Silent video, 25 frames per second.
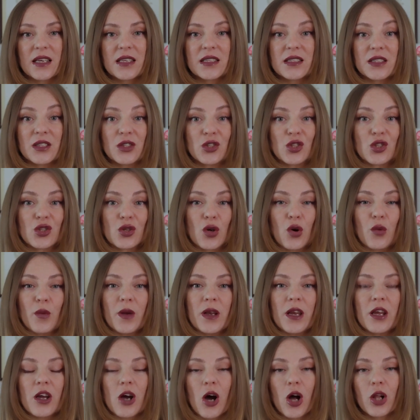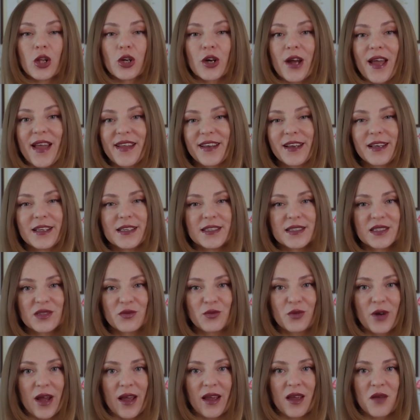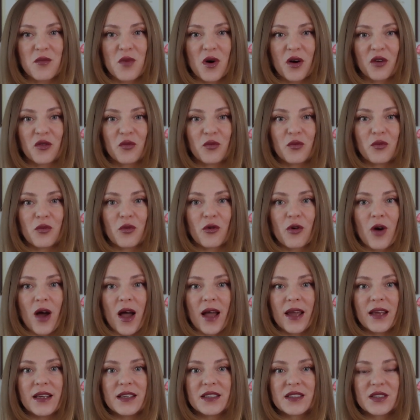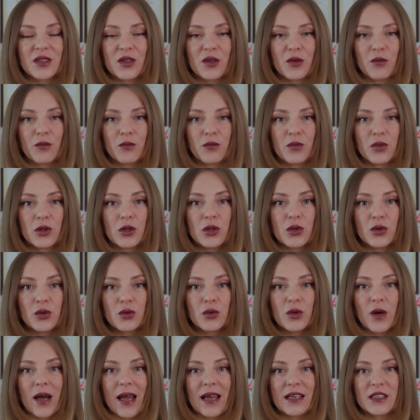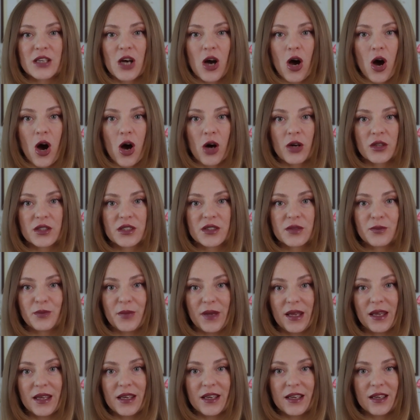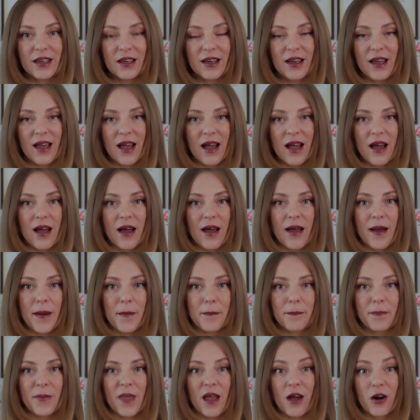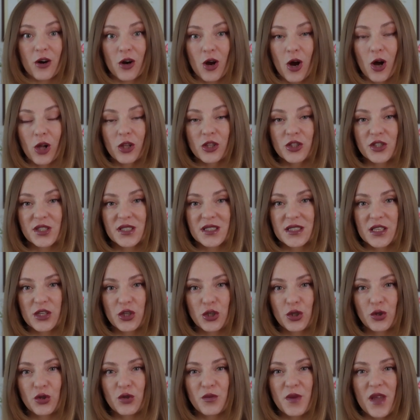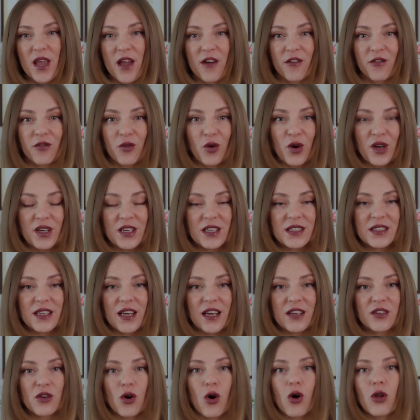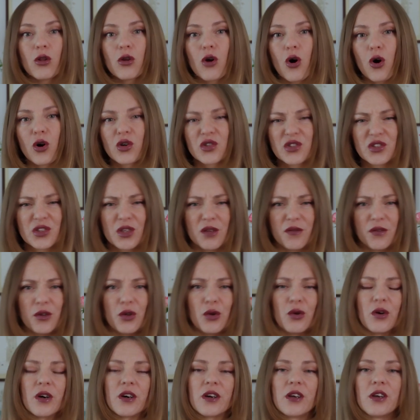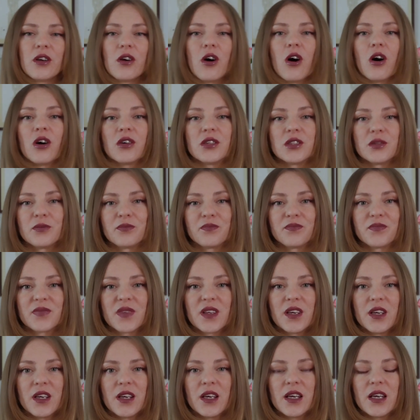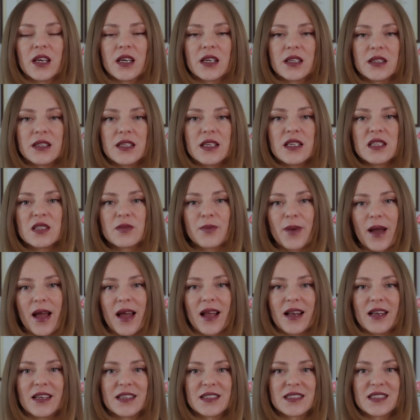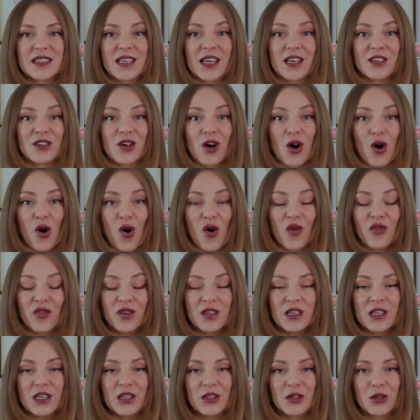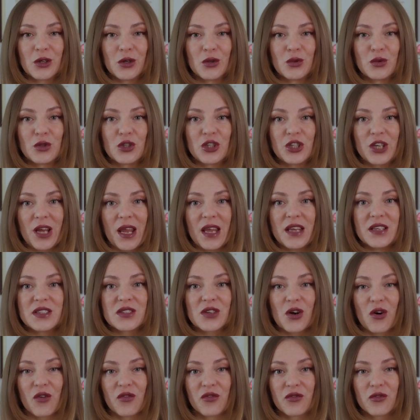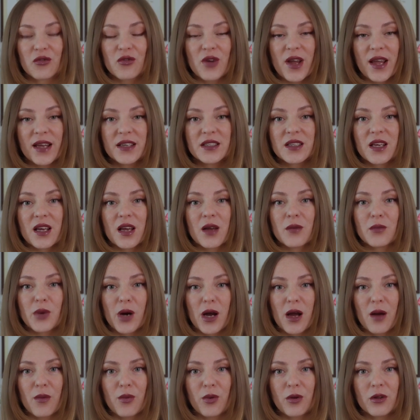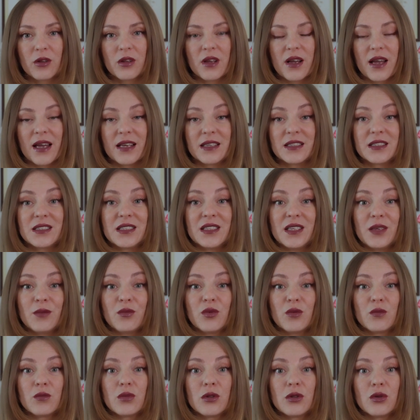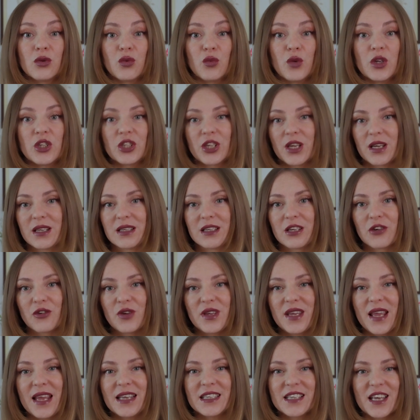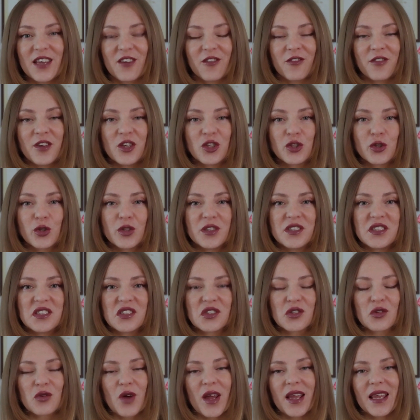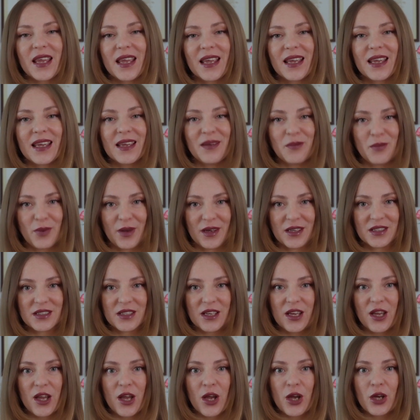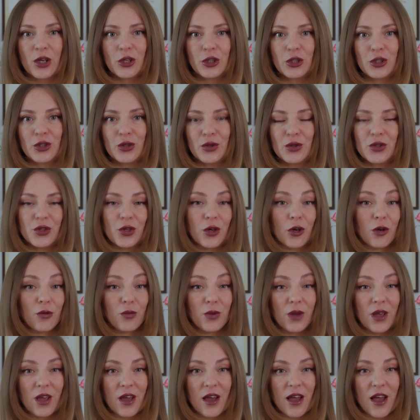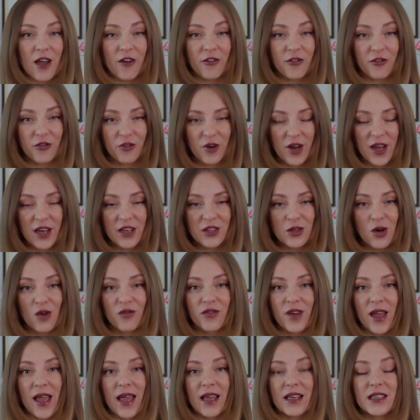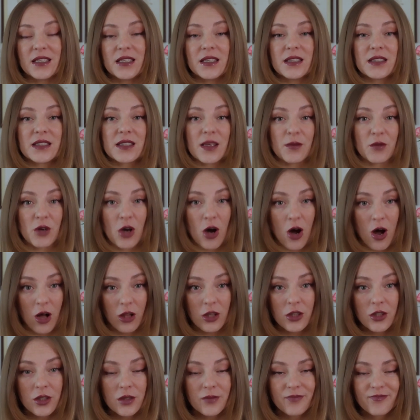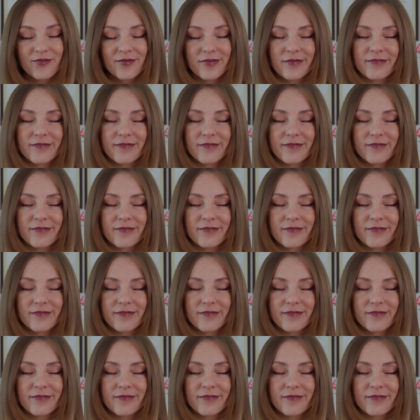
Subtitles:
Since so many color analysts brag about bright blue and hot pink, are colors that should be avoided at all costs if you are in autumn. These palettes can often include shades of red, purple, and deep blue, which can create a visually striking impact. Should you be afraid of adding some color?